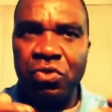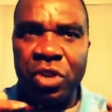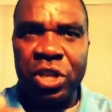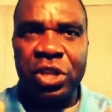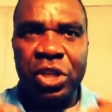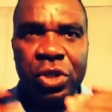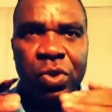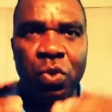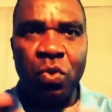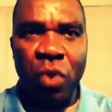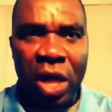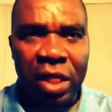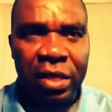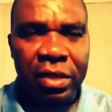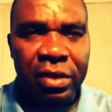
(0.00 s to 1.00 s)
riches,
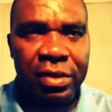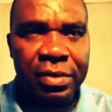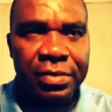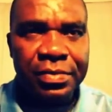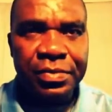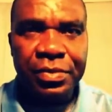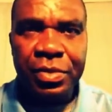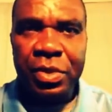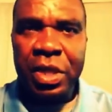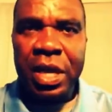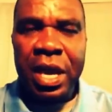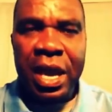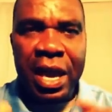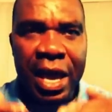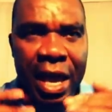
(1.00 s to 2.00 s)
wealth,
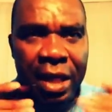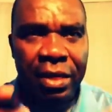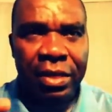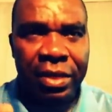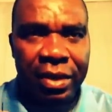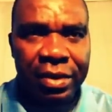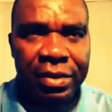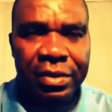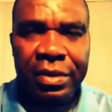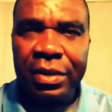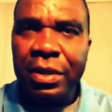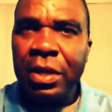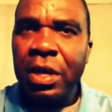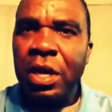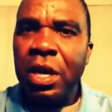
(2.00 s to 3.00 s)
health,
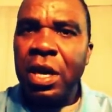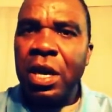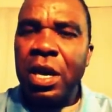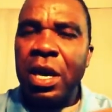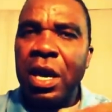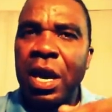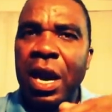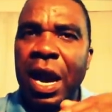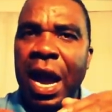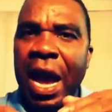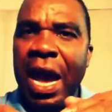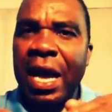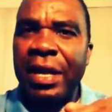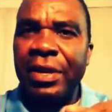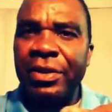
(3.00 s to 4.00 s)

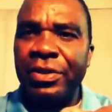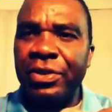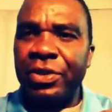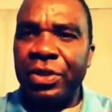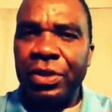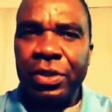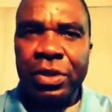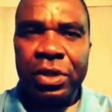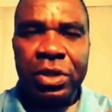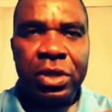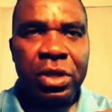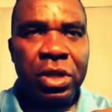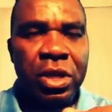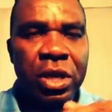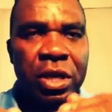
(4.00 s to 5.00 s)
and
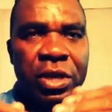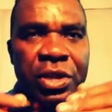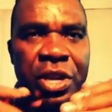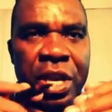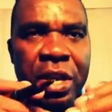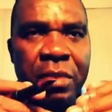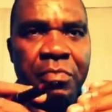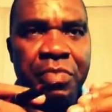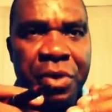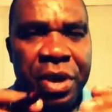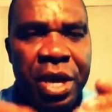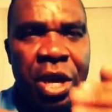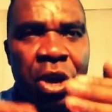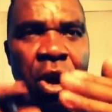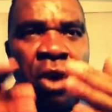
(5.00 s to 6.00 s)
the
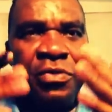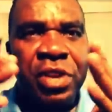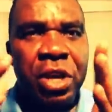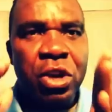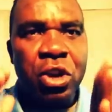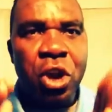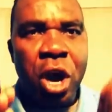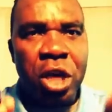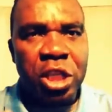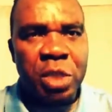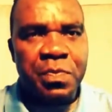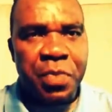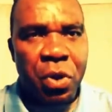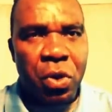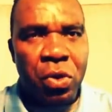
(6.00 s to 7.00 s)
bringing of the
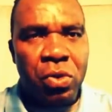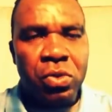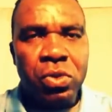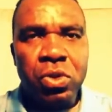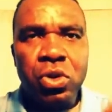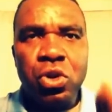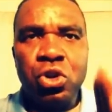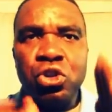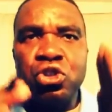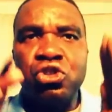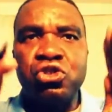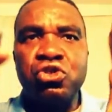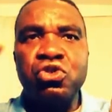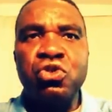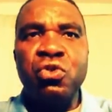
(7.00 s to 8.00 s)
gospel
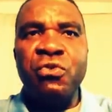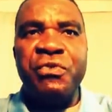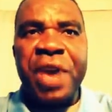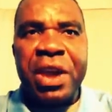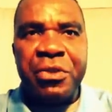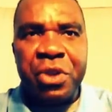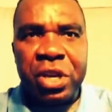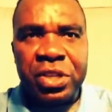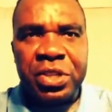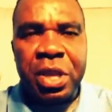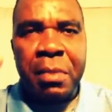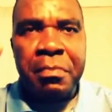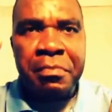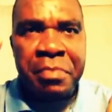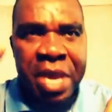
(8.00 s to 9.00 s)
through
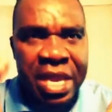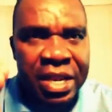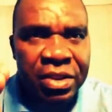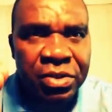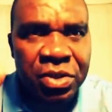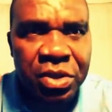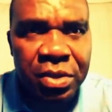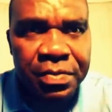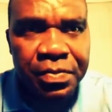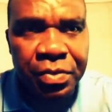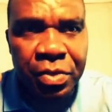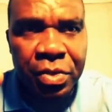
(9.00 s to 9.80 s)
various means